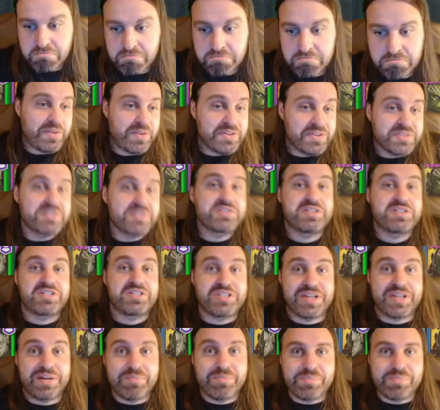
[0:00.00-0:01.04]
This is a
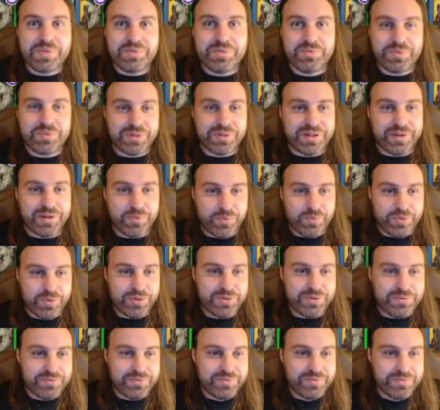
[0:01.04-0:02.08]
champion where I
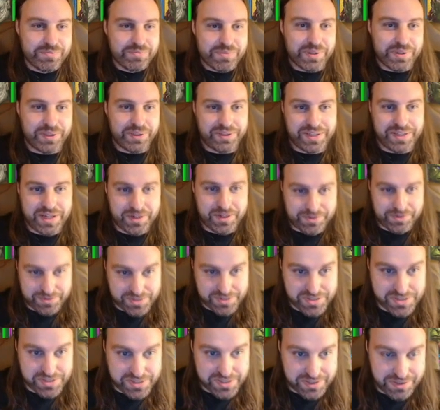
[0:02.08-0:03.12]
would build
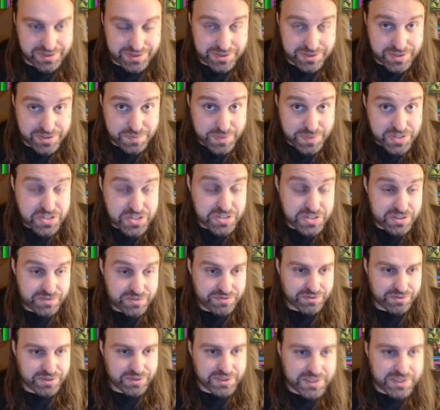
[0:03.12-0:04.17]
accuracy on, especially
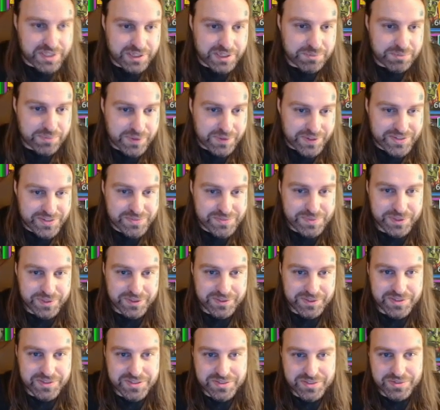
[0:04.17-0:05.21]
for clan boss,
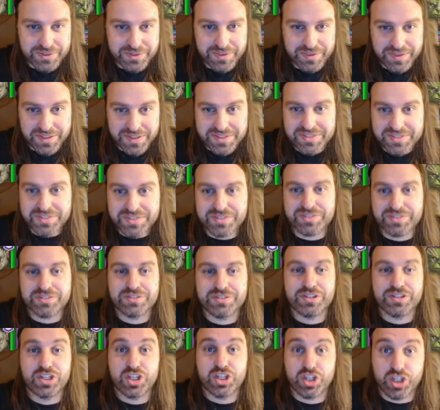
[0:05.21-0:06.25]
because this is
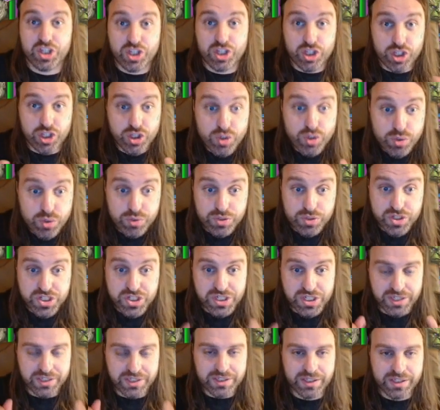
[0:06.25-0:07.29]
huge
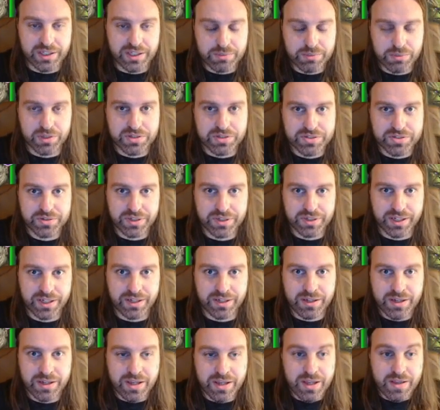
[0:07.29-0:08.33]
in clan boss, okay?
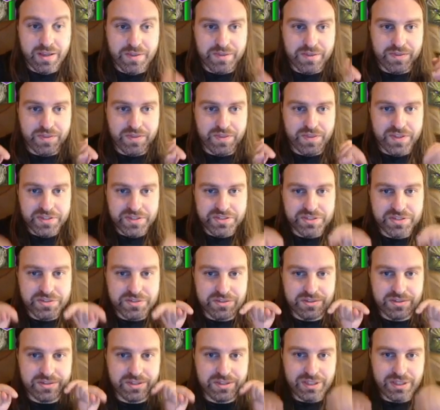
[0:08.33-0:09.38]
This
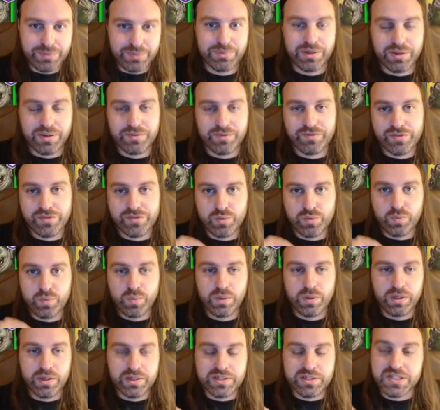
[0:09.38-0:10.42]
debuff, you
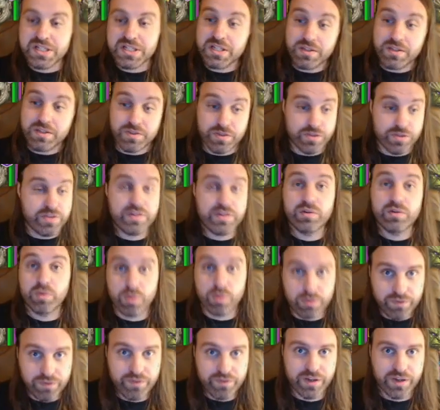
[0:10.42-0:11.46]
want the whole
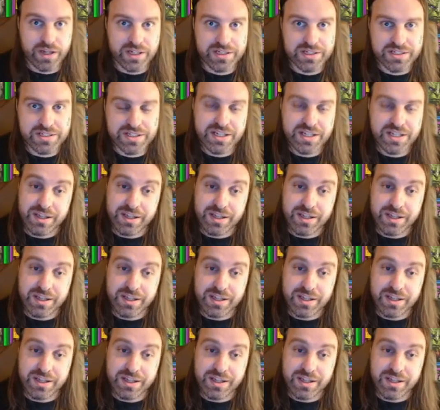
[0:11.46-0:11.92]
fight.